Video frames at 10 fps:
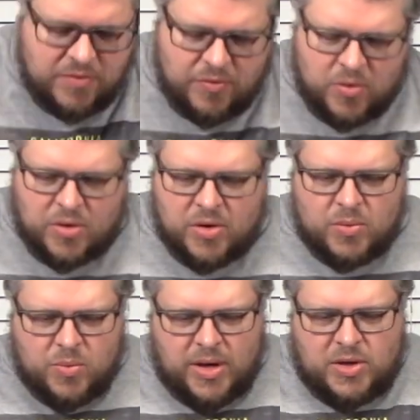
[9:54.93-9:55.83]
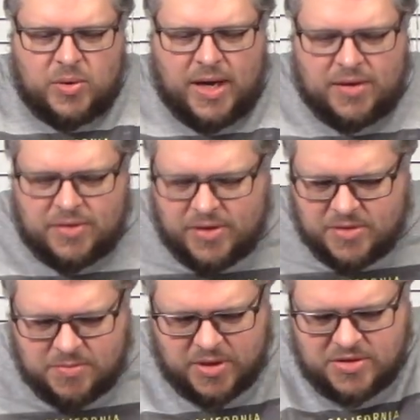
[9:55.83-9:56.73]
for what you have here,
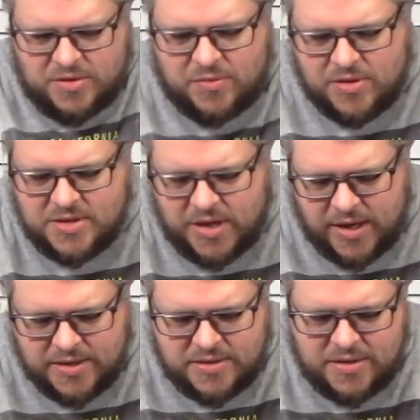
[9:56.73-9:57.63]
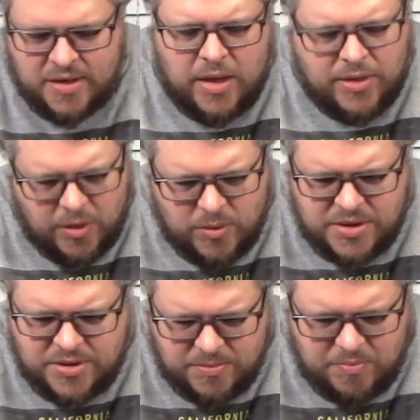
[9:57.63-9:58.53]
especially for the size. There were
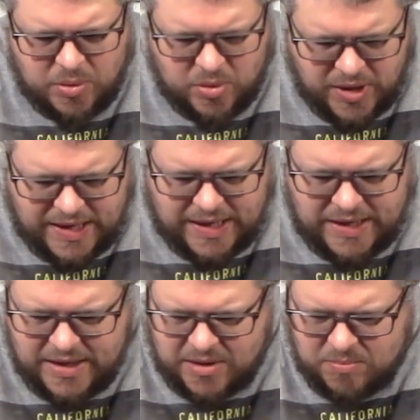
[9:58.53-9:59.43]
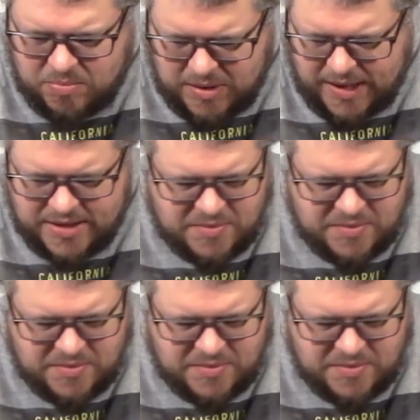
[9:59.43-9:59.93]
some pretty complex